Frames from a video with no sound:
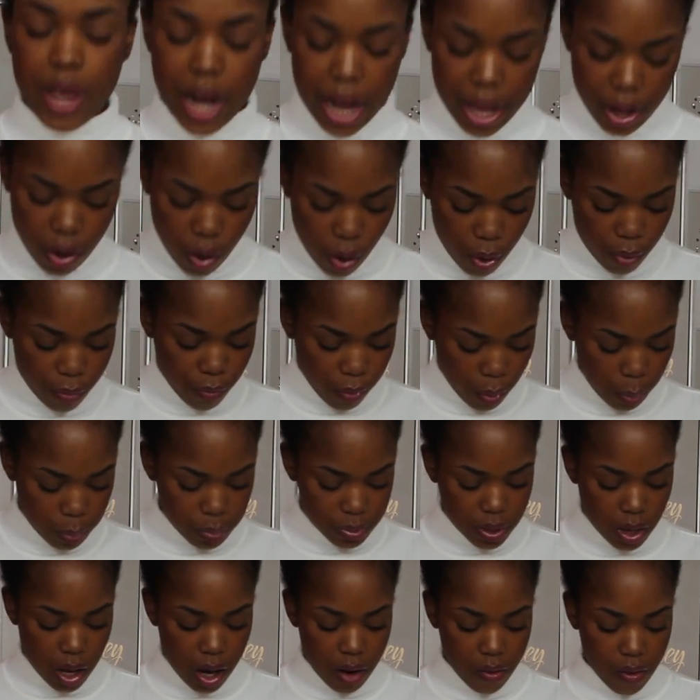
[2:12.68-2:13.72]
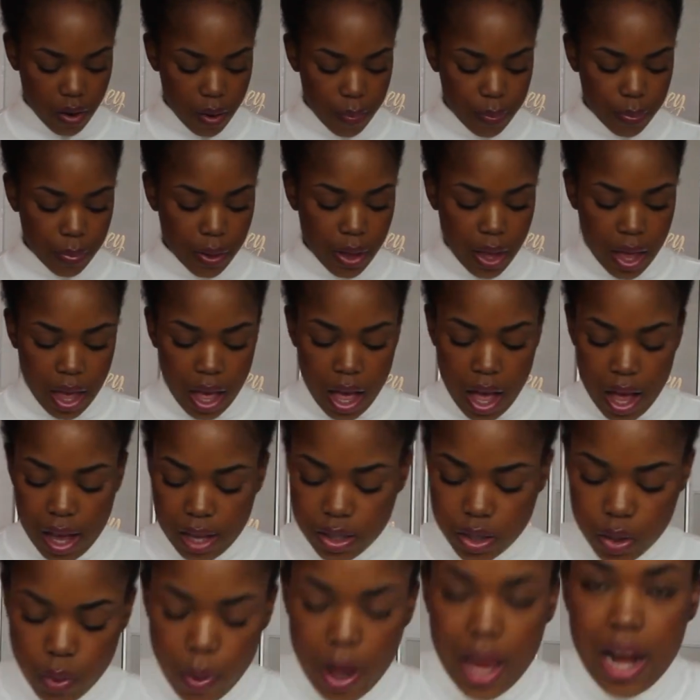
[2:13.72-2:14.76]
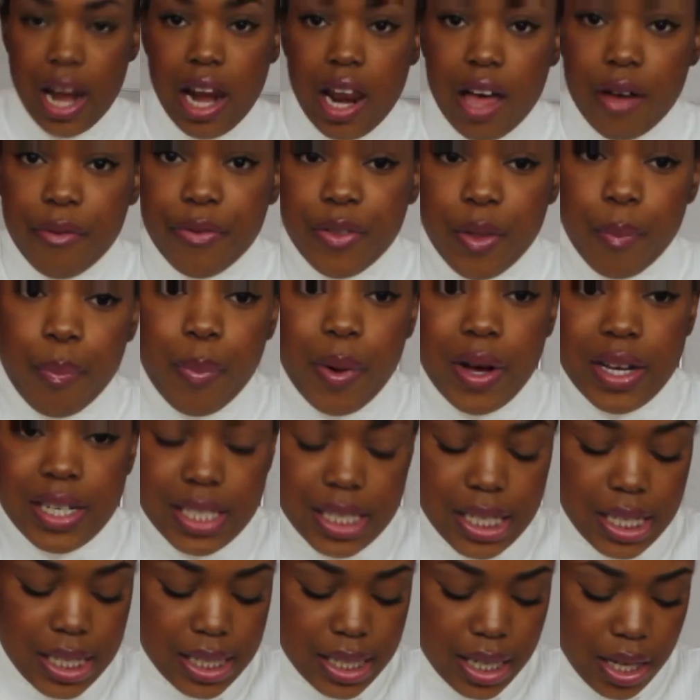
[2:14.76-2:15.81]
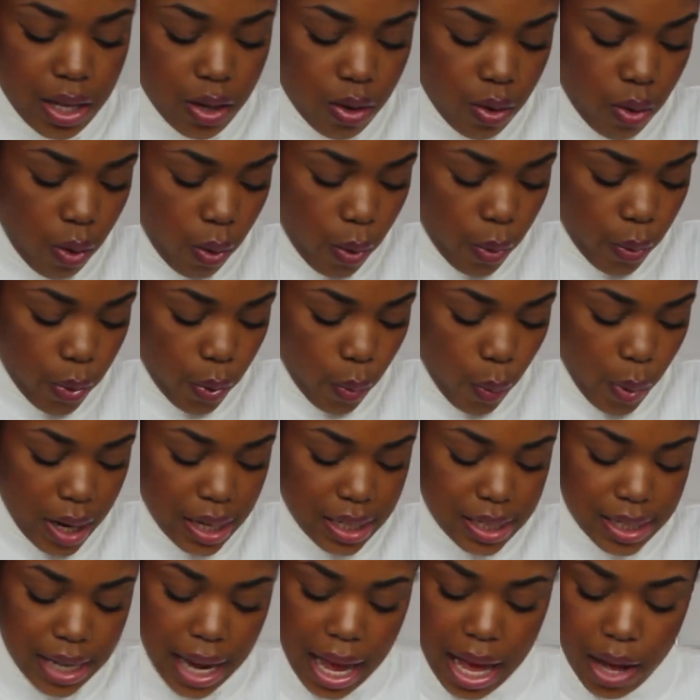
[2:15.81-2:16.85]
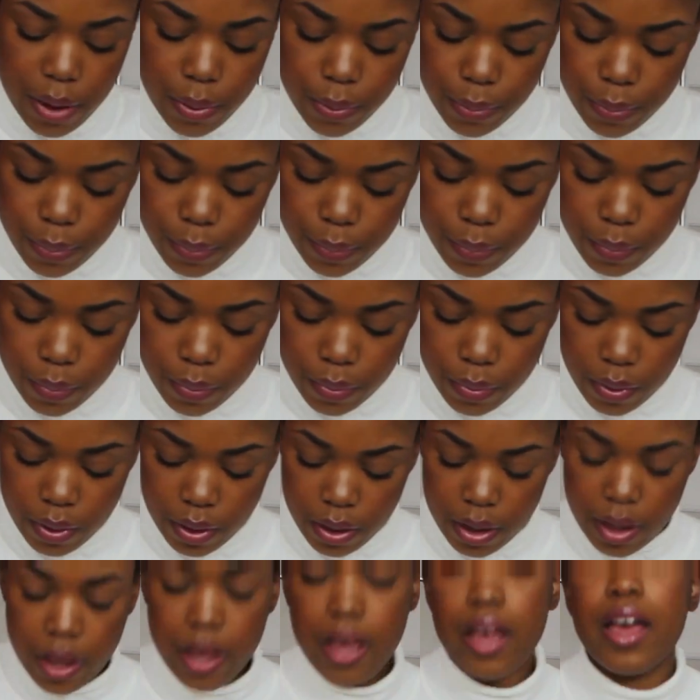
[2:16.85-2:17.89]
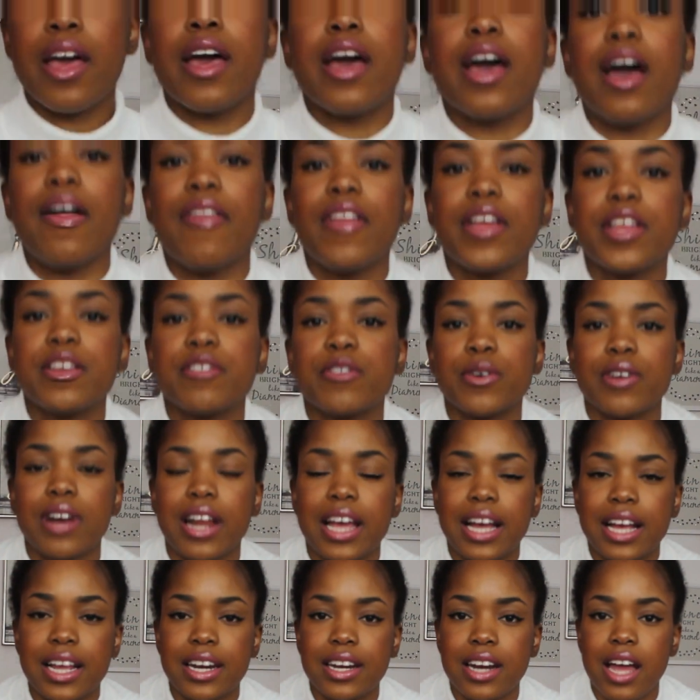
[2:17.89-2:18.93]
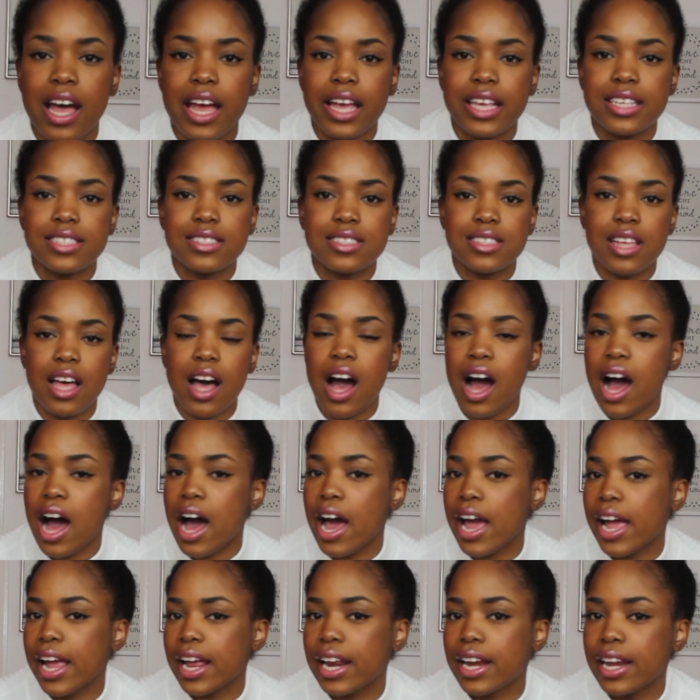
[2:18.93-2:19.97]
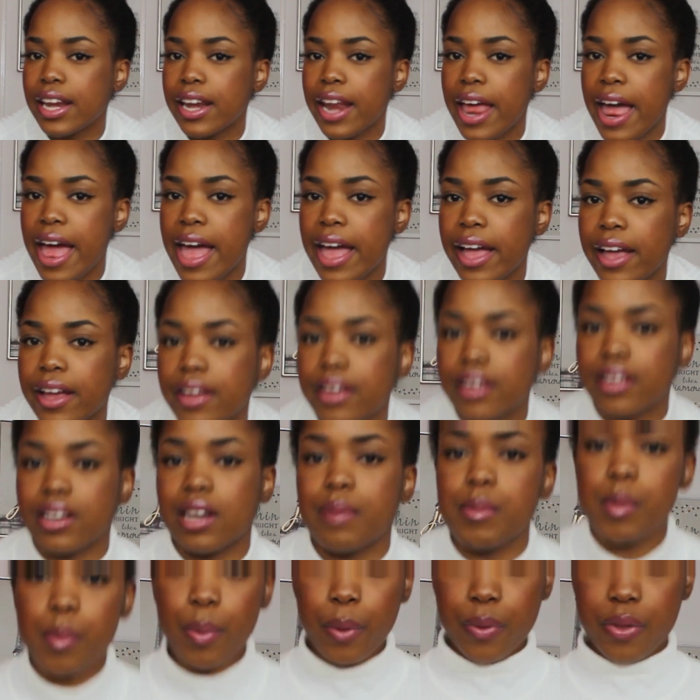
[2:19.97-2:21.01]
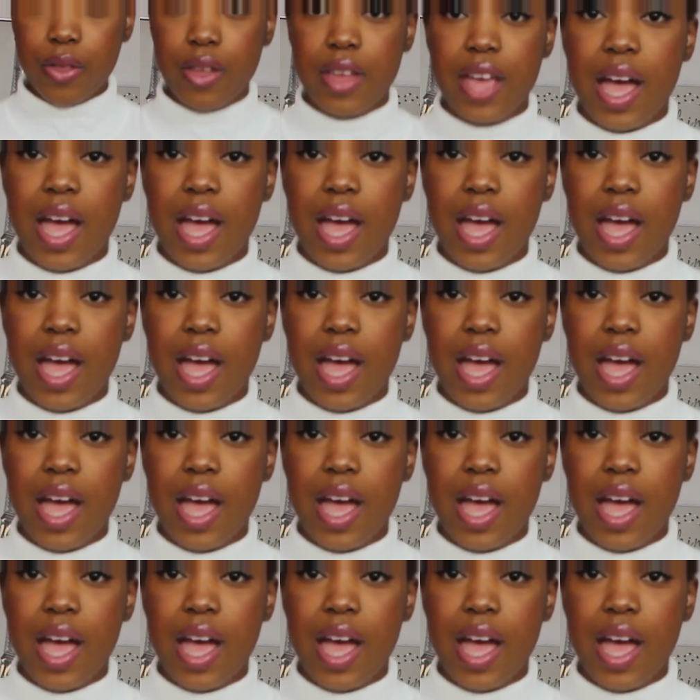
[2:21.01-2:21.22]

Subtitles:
that I got from Zara. So I love the button detail all the way down. And then you've got like a nice high neck. Let me put the